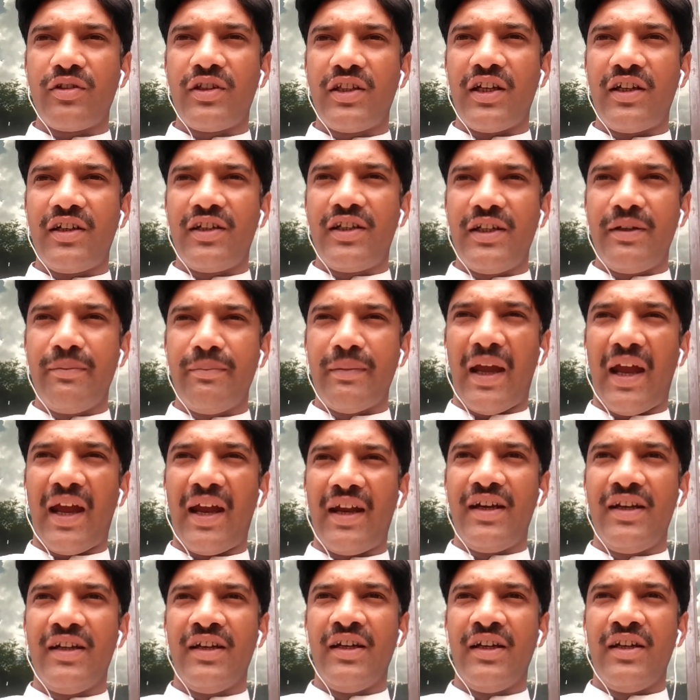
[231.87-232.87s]
that
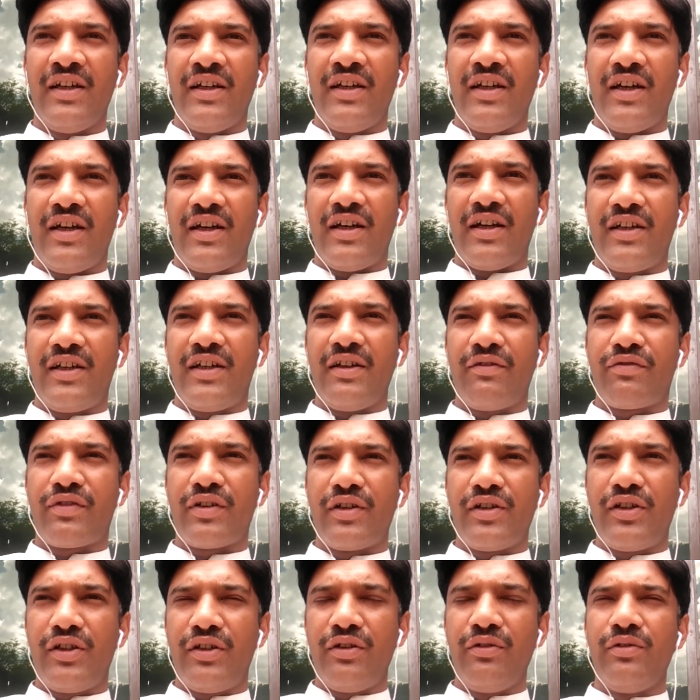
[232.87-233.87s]
demand
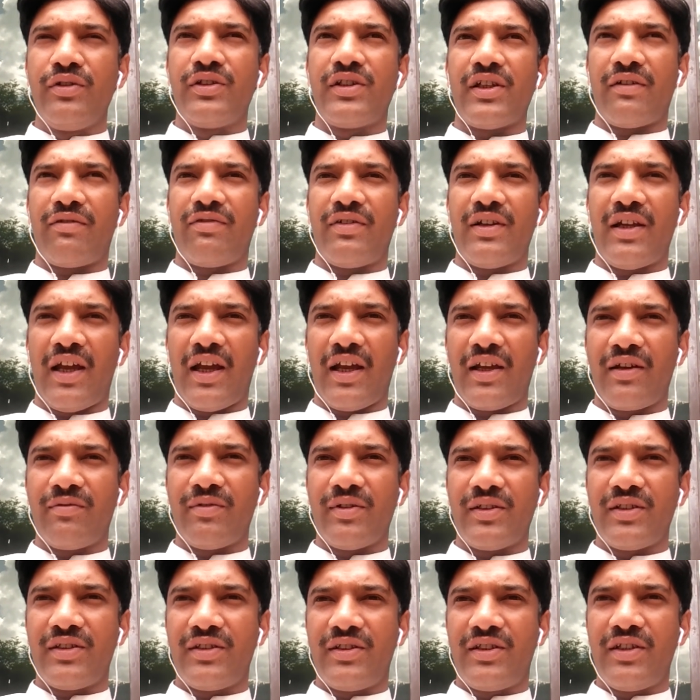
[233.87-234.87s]
different use of
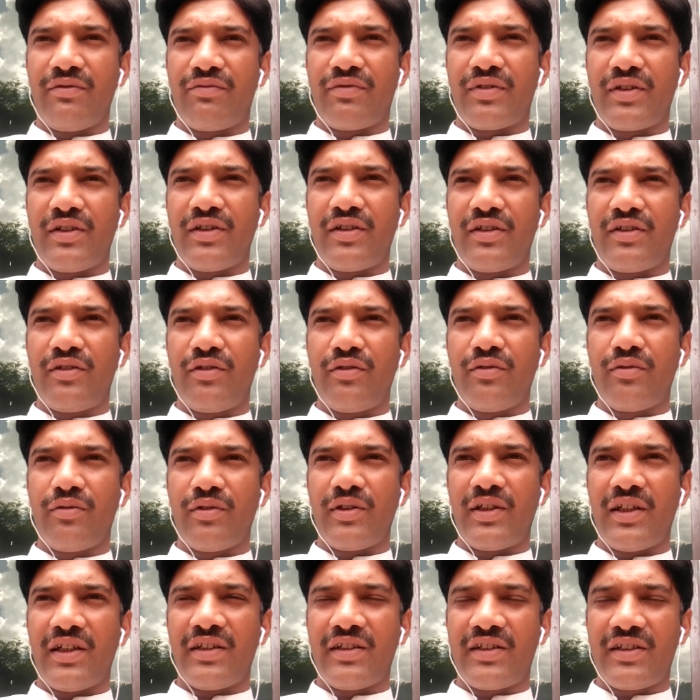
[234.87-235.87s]
language, different
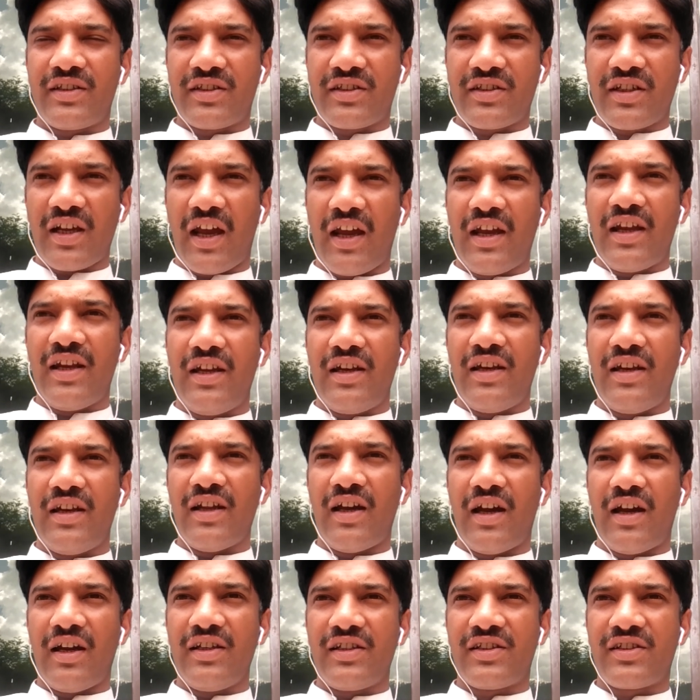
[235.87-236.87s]
the
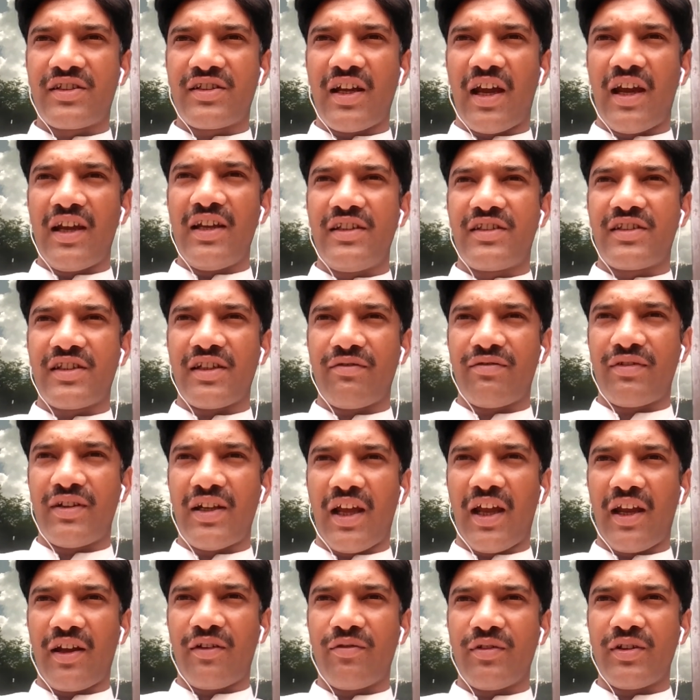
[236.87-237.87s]
styles of
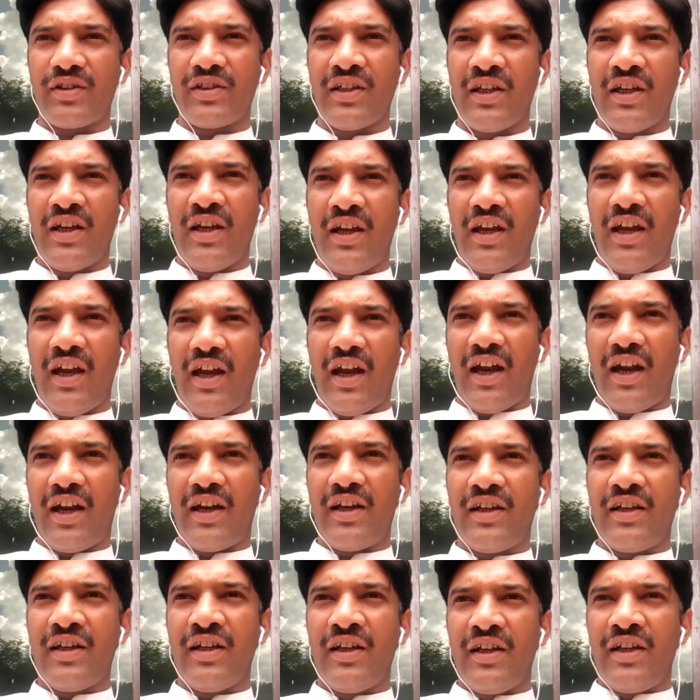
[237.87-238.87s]
language.
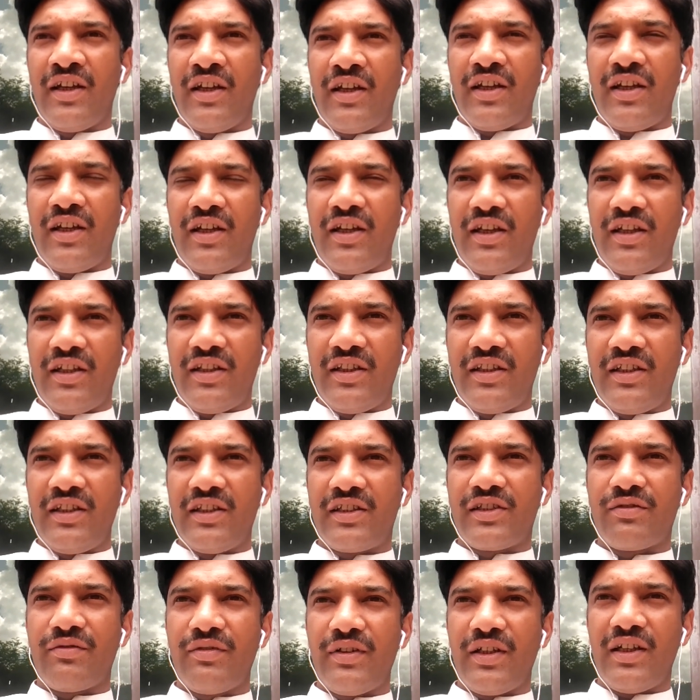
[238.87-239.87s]
And in
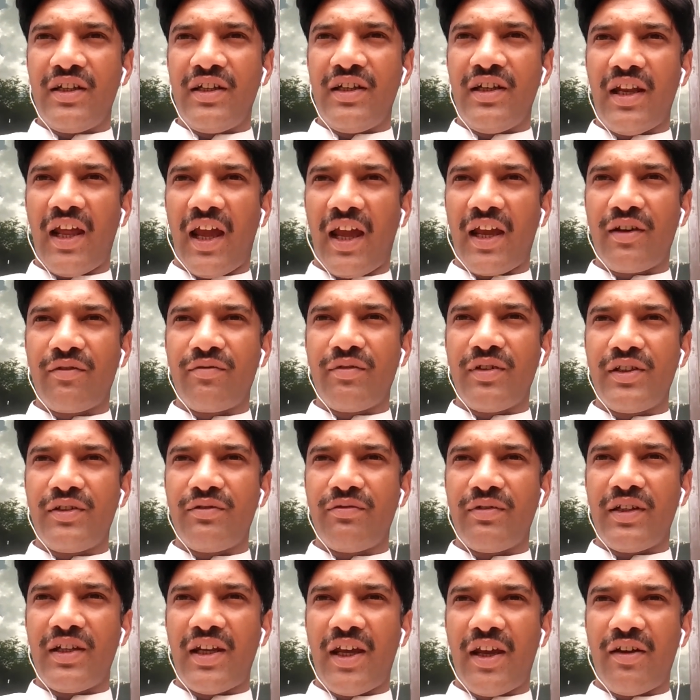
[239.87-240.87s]
this way language,
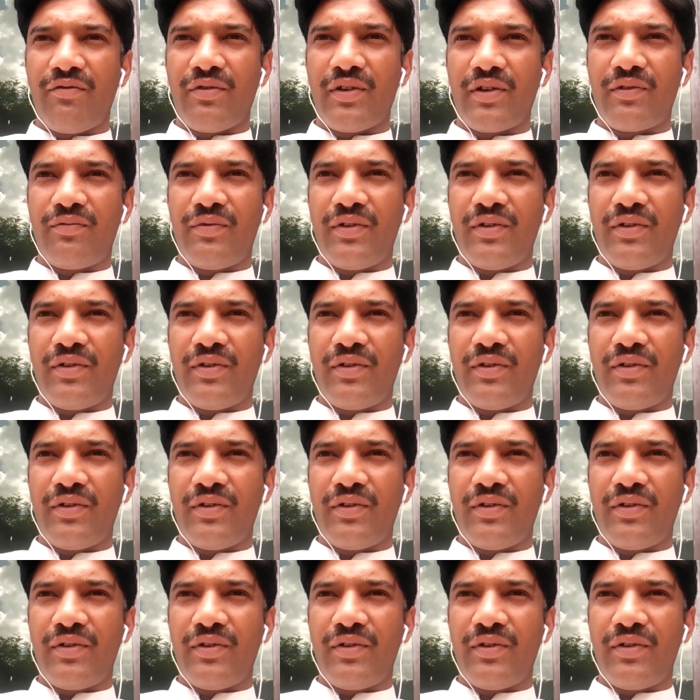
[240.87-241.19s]
whenever